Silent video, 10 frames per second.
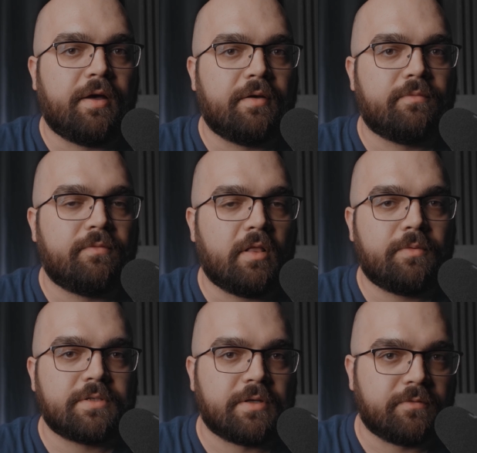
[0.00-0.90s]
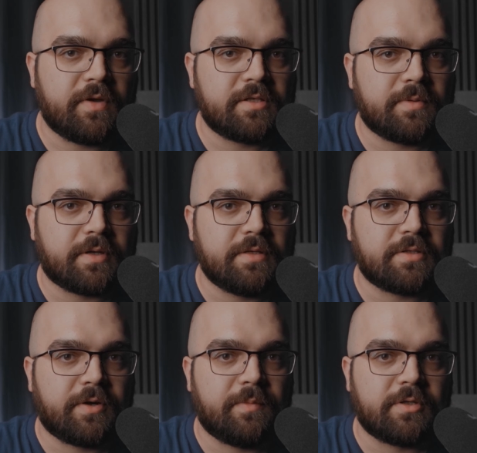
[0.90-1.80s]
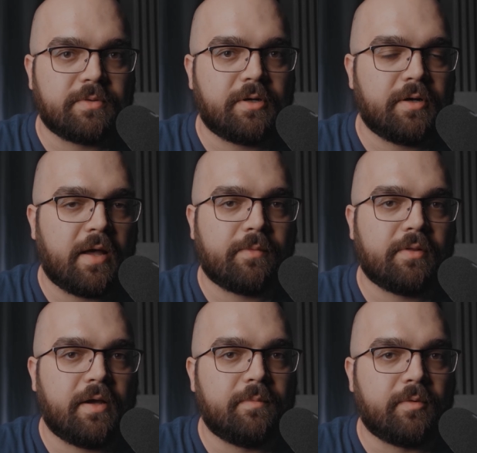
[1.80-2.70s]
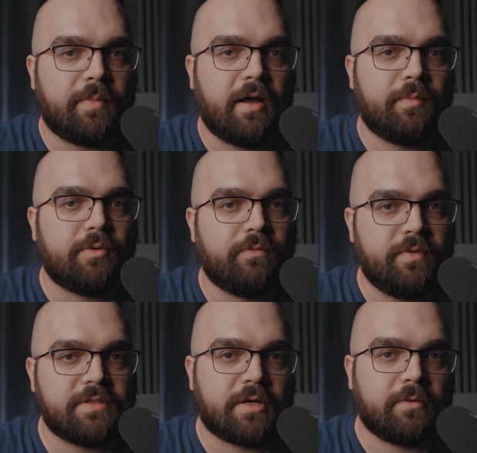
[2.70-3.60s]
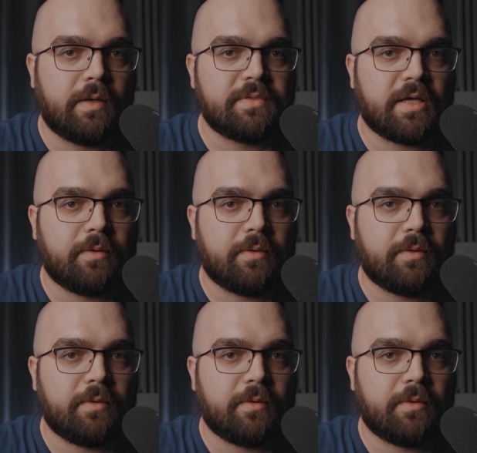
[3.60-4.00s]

Follow us on Facebook, Instagram, and Twitter at Reliable Bible. Visit our website,